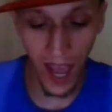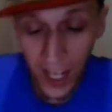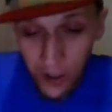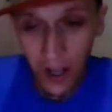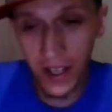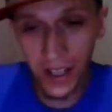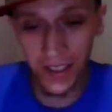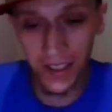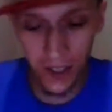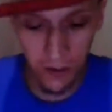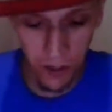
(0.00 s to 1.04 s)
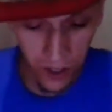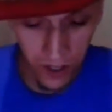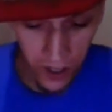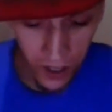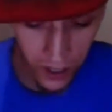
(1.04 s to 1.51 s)
I try not to
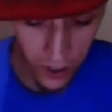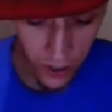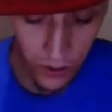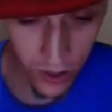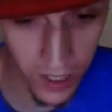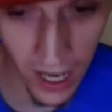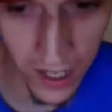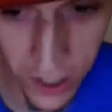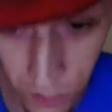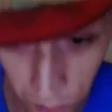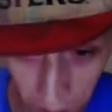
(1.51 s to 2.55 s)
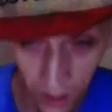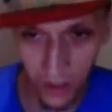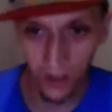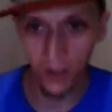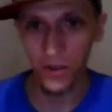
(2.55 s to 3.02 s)
swear. Usually I
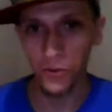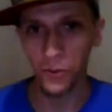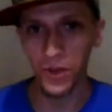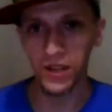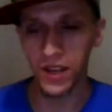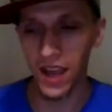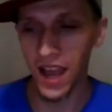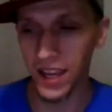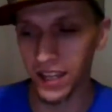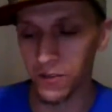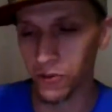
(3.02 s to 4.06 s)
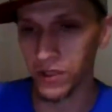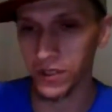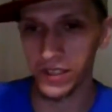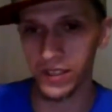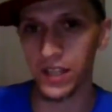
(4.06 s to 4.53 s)
swear when I get
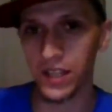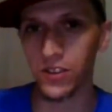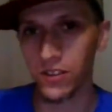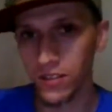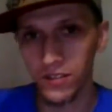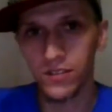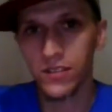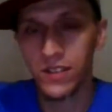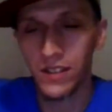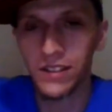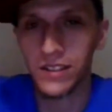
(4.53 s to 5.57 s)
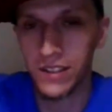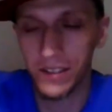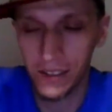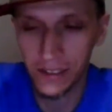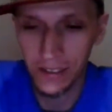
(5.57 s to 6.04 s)
really scared.
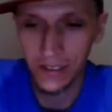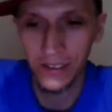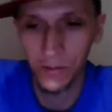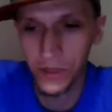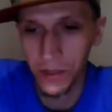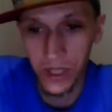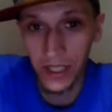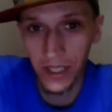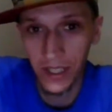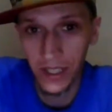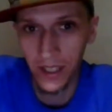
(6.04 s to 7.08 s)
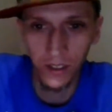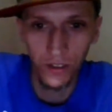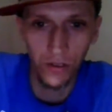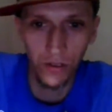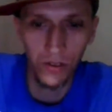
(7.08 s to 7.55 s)
Sometimes I can't
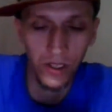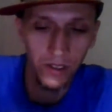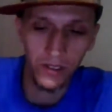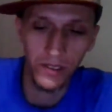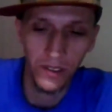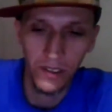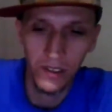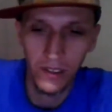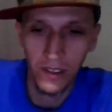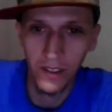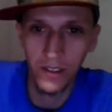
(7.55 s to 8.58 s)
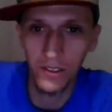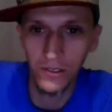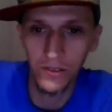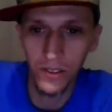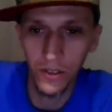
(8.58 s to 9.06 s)
control it. You
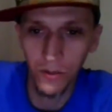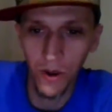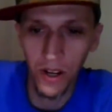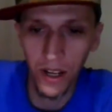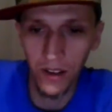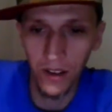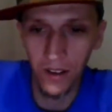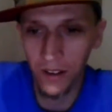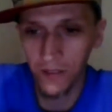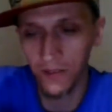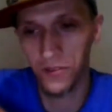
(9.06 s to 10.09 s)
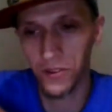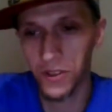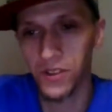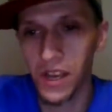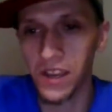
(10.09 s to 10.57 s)
know, you're running for
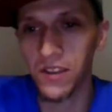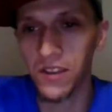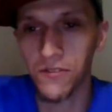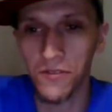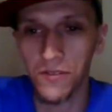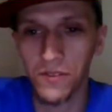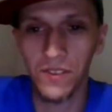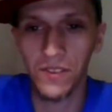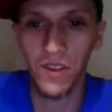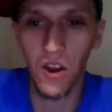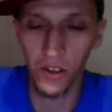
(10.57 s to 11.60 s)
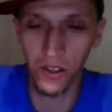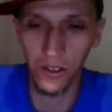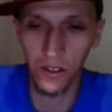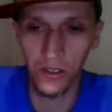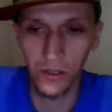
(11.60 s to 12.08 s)
your life. All
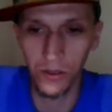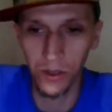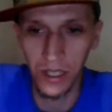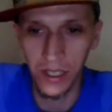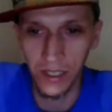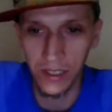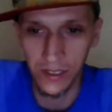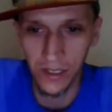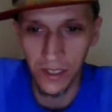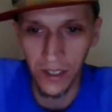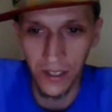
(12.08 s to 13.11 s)
you can do is,